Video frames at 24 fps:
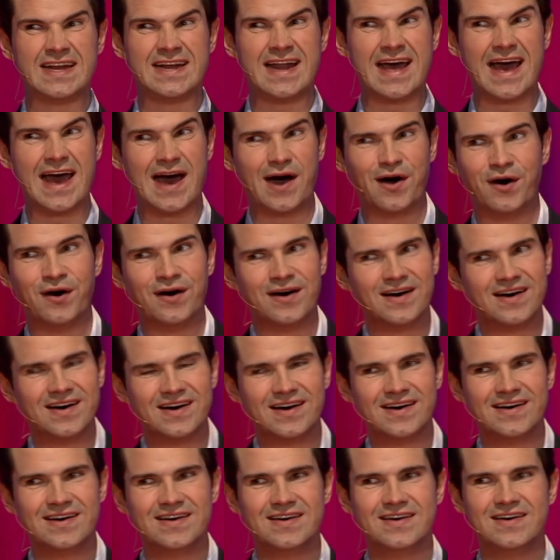now.
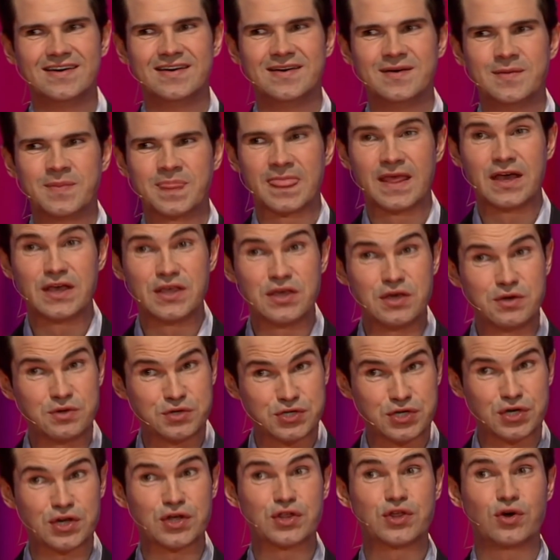You
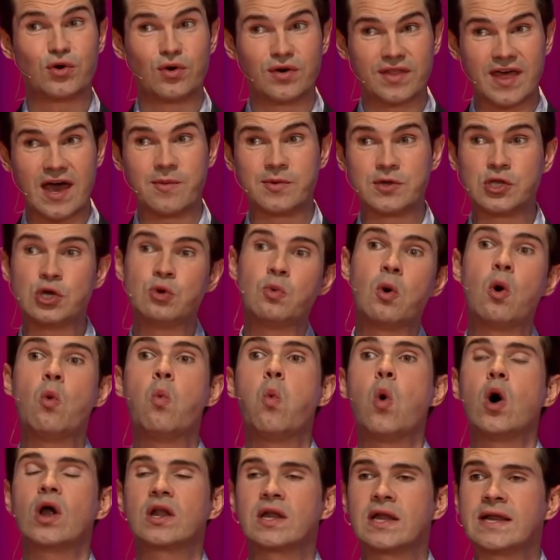should have thought of that when you were
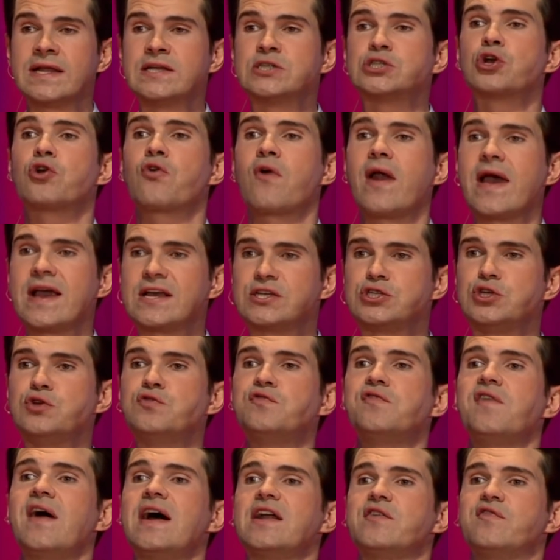waddling to Greg's, you
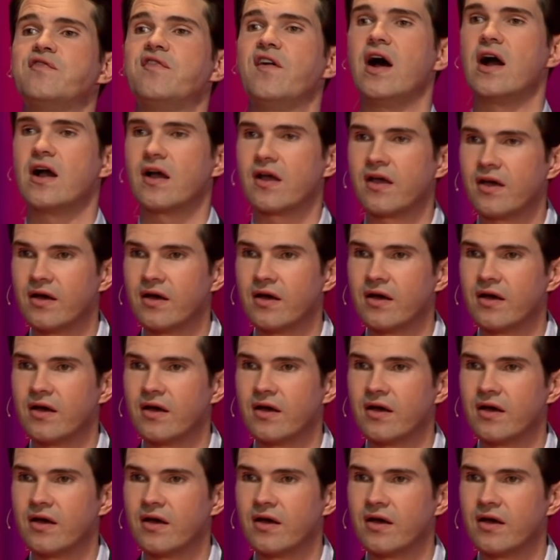fat fuck.